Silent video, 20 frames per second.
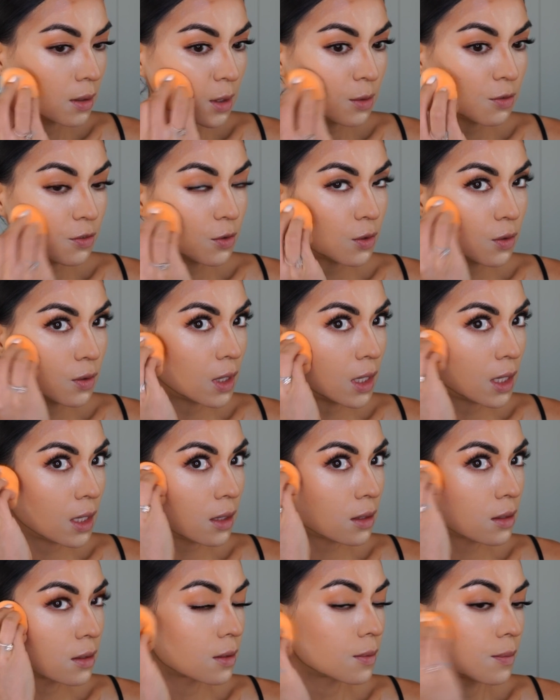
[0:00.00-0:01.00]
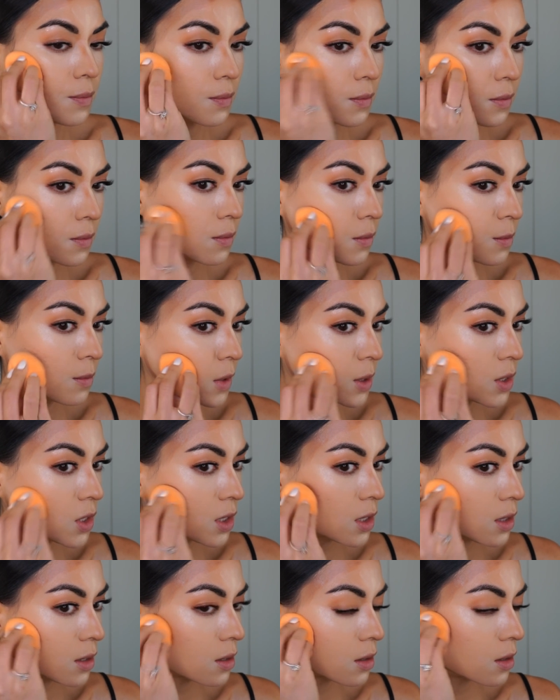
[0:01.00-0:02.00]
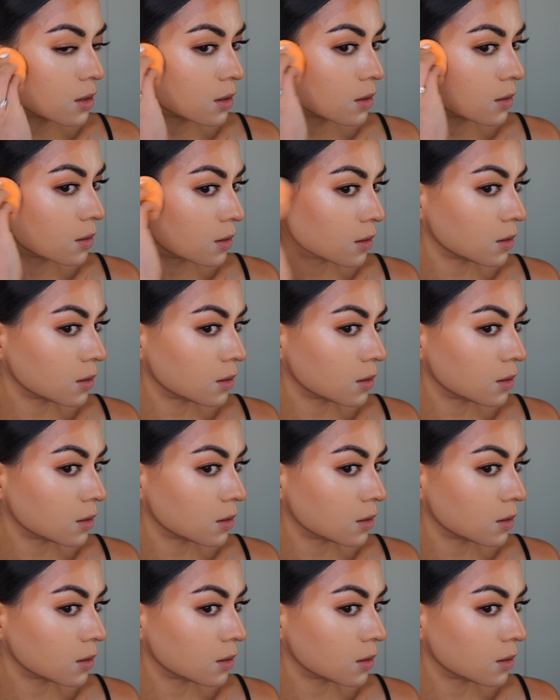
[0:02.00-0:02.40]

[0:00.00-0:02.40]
if you need. But just